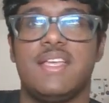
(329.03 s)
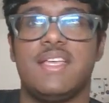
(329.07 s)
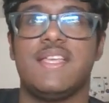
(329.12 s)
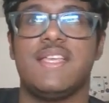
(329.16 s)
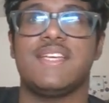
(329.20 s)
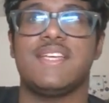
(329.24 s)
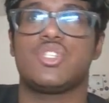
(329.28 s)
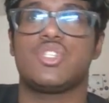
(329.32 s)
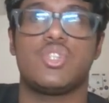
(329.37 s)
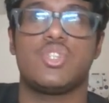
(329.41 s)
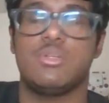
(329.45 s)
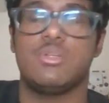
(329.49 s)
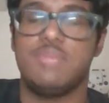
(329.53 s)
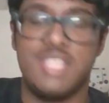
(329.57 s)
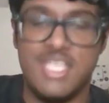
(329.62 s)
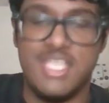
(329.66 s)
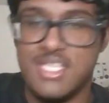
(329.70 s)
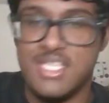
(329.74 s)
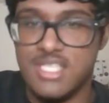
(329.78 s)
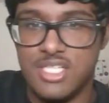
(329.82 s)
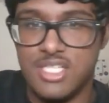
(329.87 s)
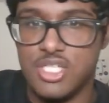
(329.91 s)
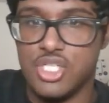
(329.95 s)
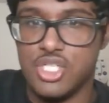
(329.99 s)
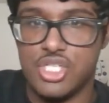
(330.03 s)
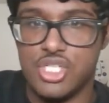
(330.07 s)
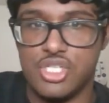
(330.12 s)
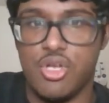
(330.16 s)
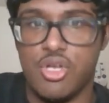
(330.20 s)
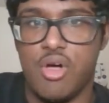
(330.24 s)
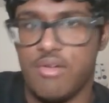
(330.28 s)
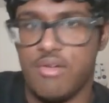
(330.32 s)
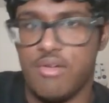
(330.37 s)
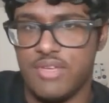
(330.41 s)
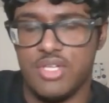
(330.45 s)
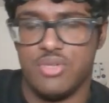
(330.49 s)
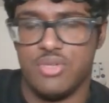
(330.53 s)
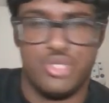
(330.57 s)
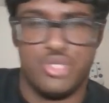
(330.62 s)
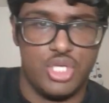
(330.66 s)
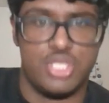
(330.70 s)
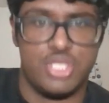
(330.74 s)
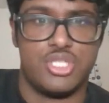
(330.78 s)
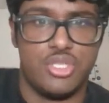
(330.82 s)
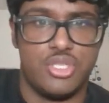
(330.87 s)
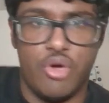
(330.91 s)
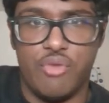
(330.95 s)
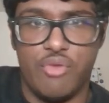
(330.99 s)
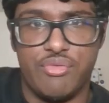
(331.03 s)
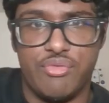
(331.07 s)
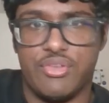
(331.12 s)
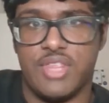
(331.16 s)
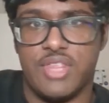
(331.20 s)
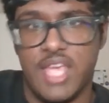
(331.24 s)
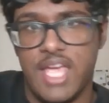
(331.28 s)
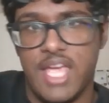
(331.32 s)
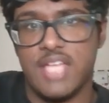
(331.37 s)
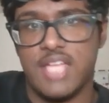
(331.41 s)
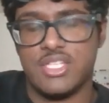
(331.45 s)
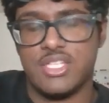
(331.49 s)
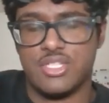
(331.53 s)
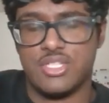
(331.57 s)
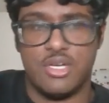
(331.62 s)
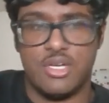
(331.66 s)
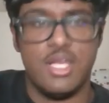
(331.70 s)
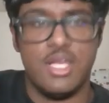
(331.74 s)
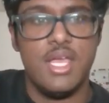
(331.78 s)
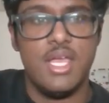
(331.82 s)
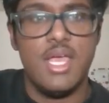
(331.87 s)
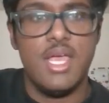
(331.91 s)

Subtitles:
extremely easy to just solve, just solve for the answer.